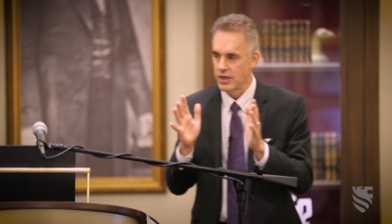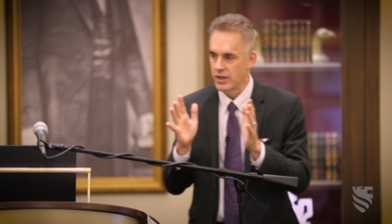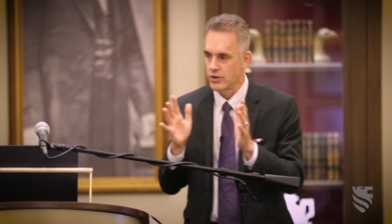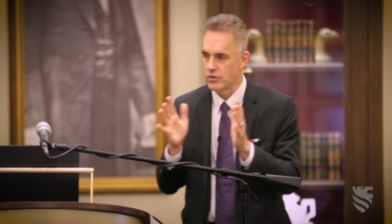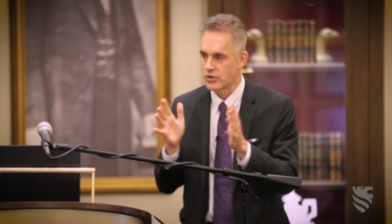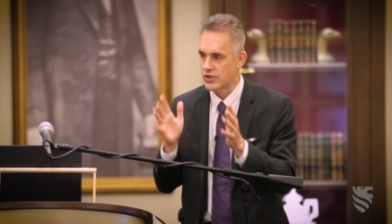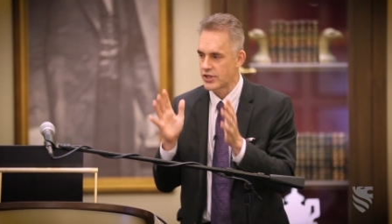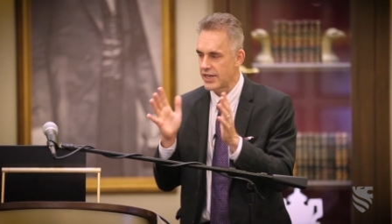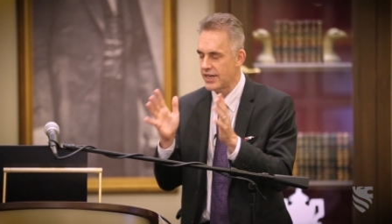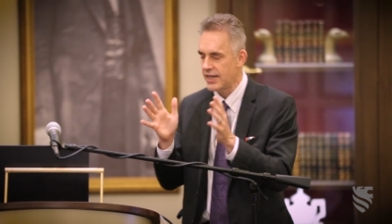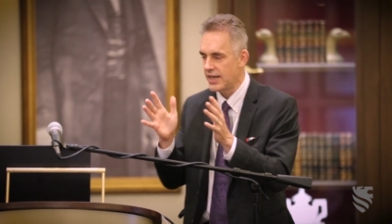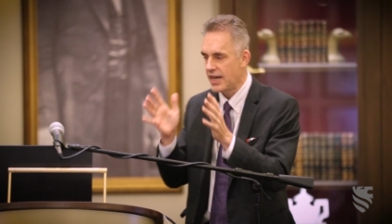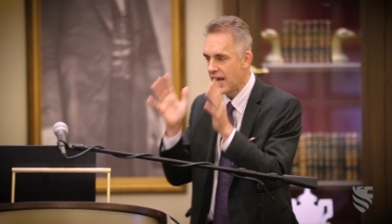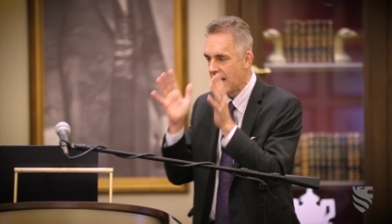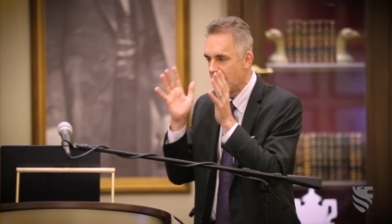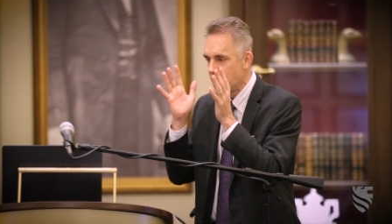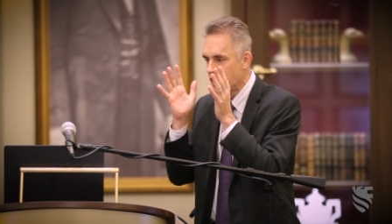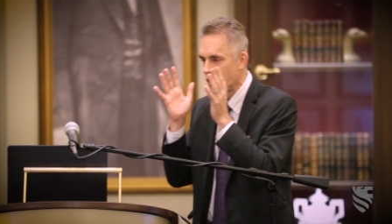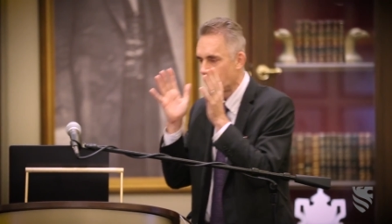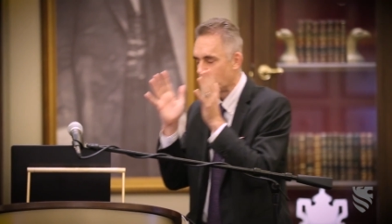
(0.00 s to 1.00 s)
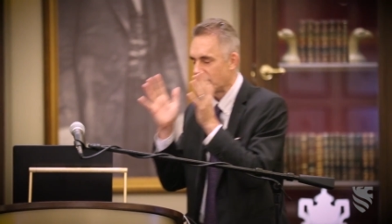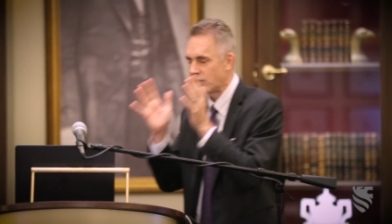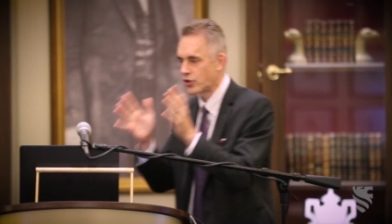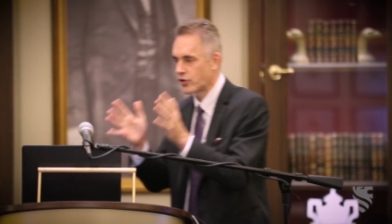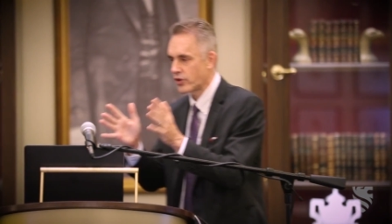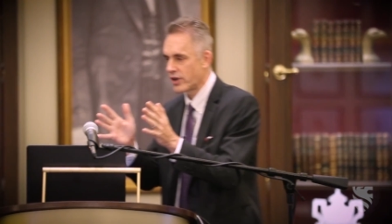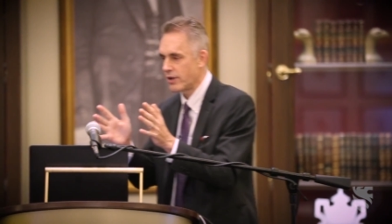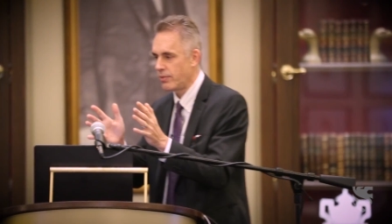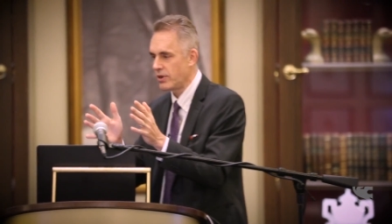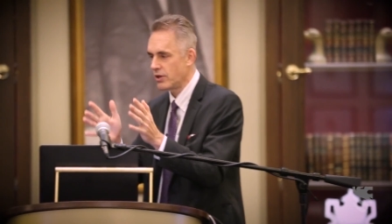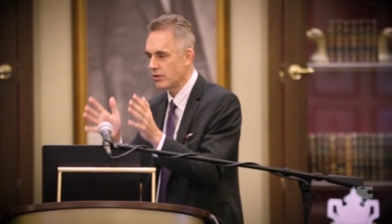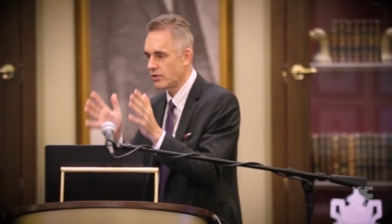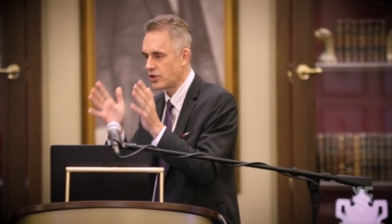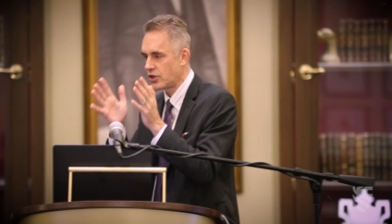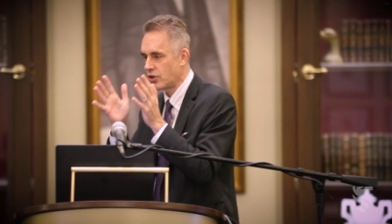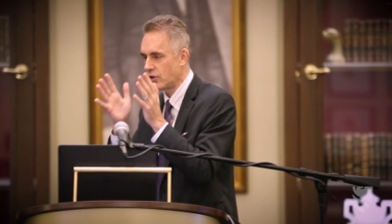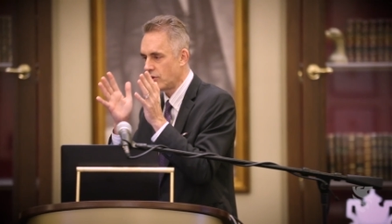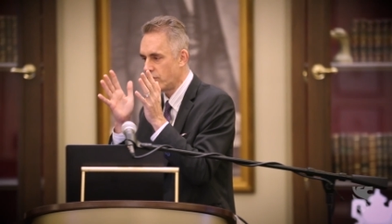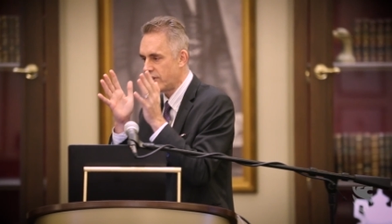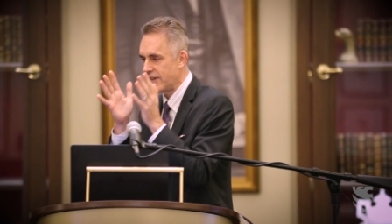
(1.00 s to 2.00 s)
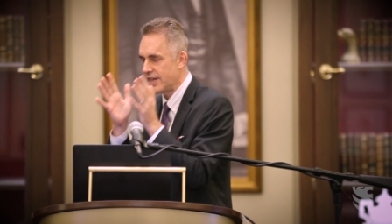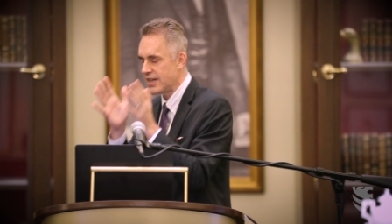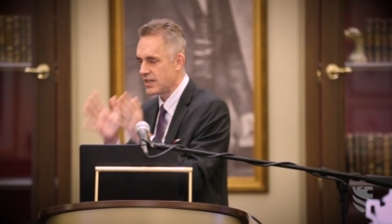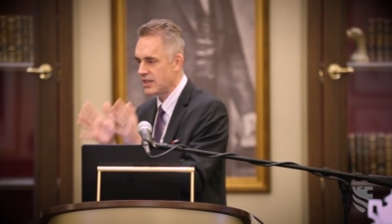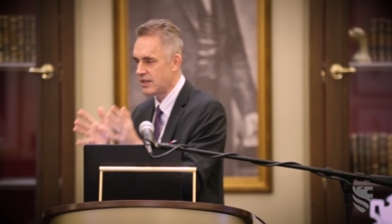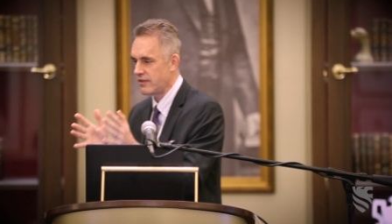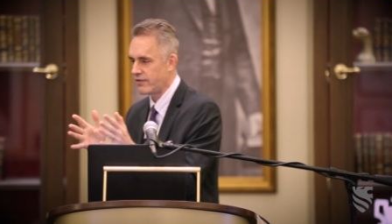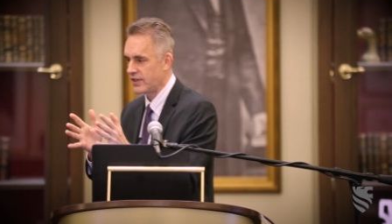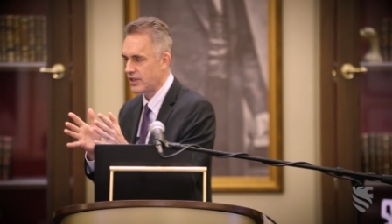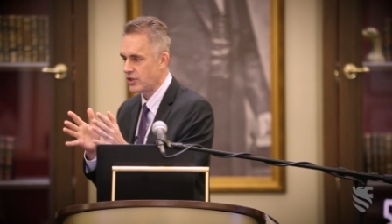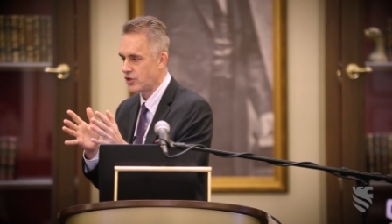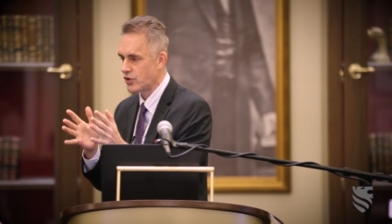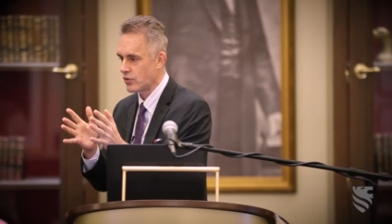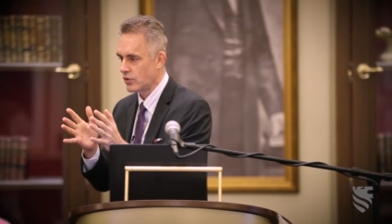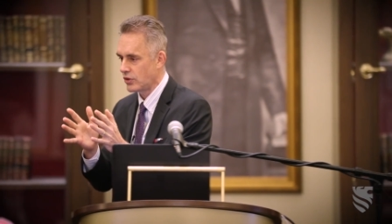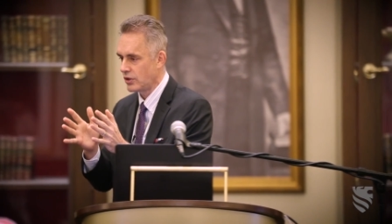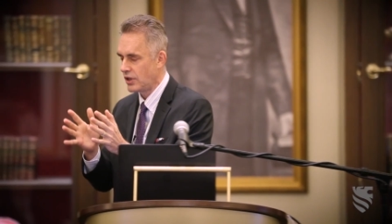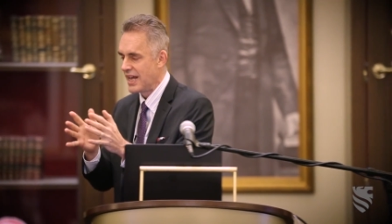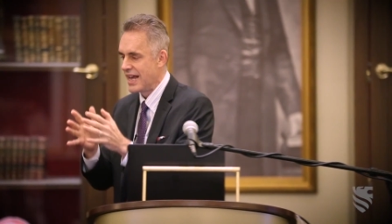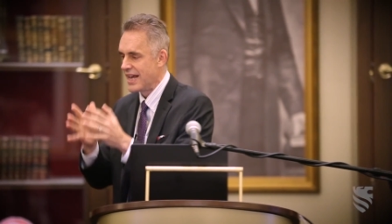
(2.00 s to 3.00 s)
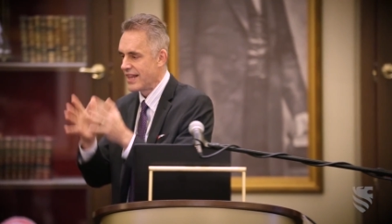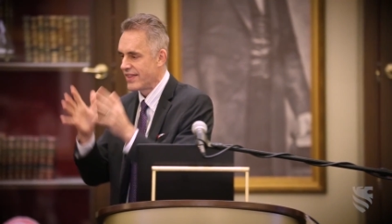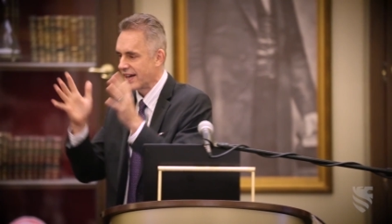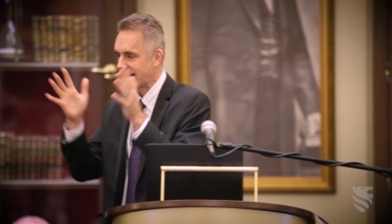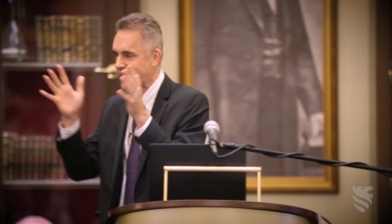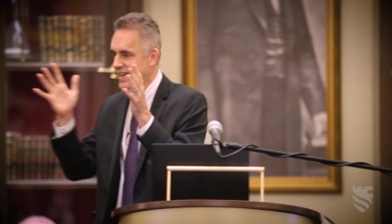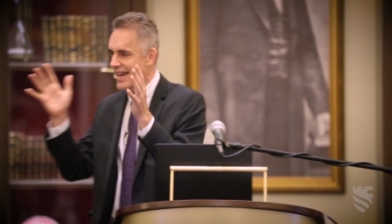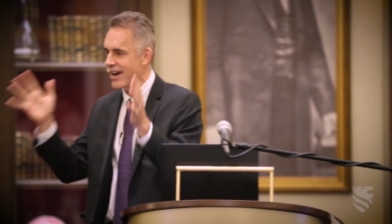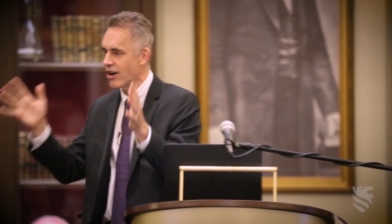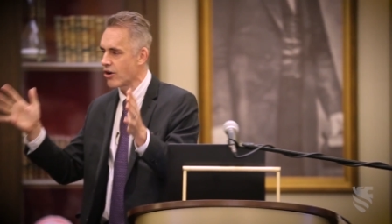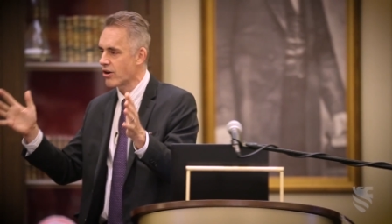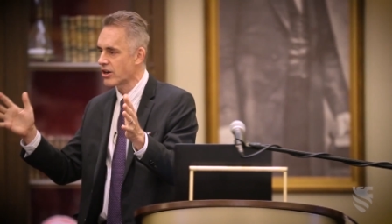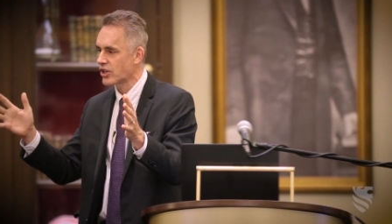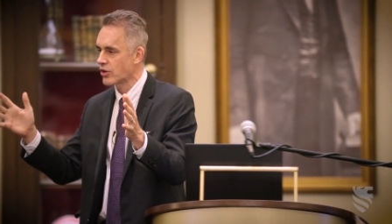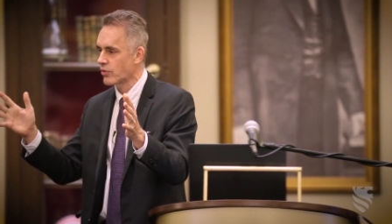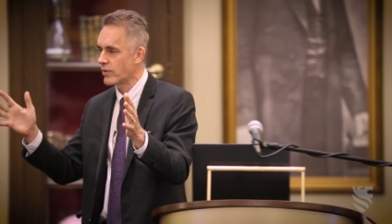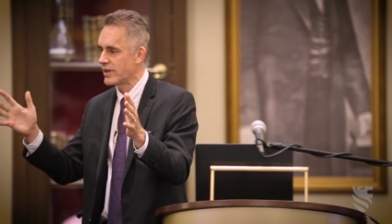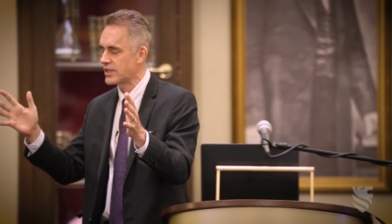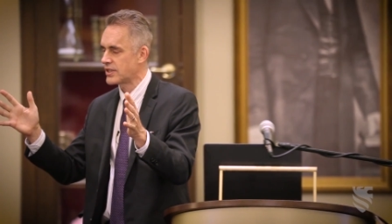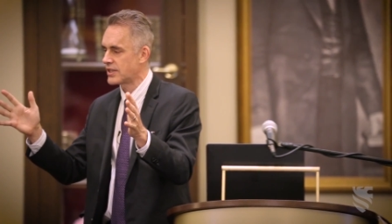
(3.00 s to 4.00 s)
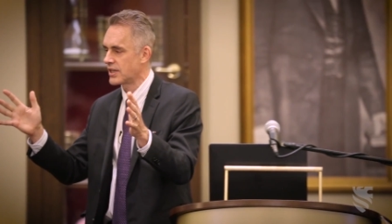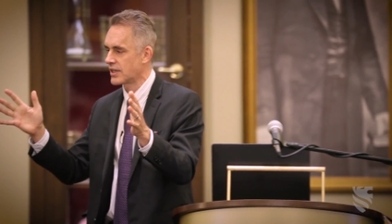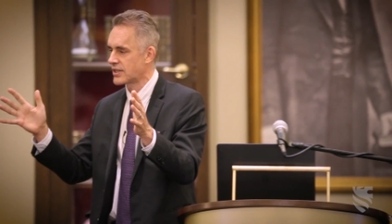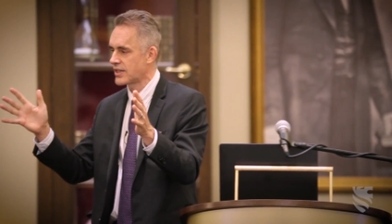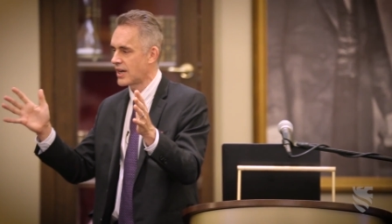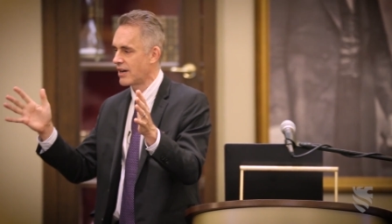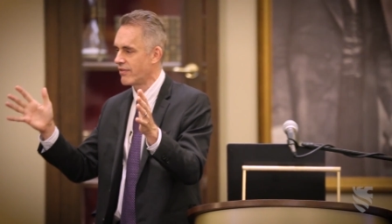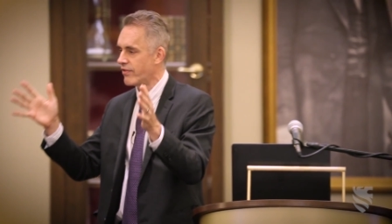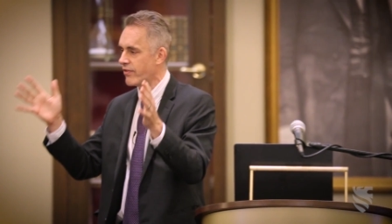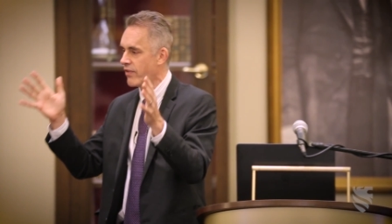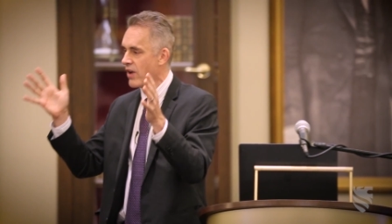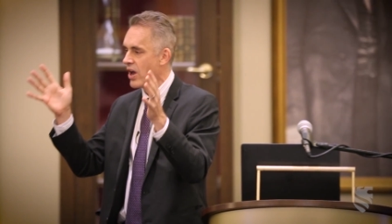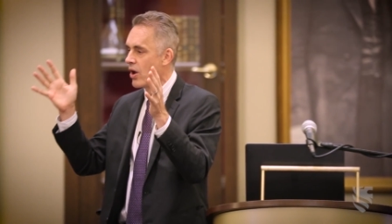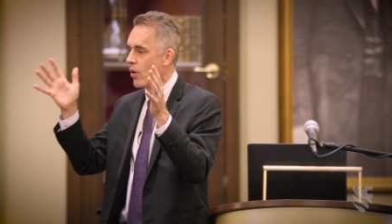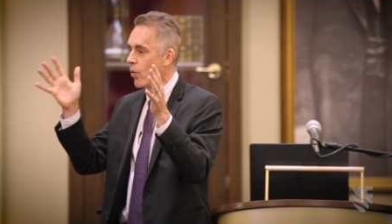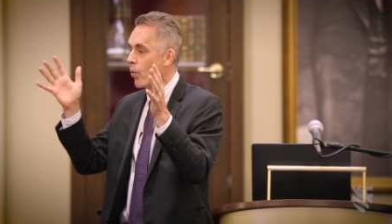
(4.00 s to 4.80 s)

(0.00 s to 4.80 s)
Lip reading: You see, to attribute to the individual the characteristics of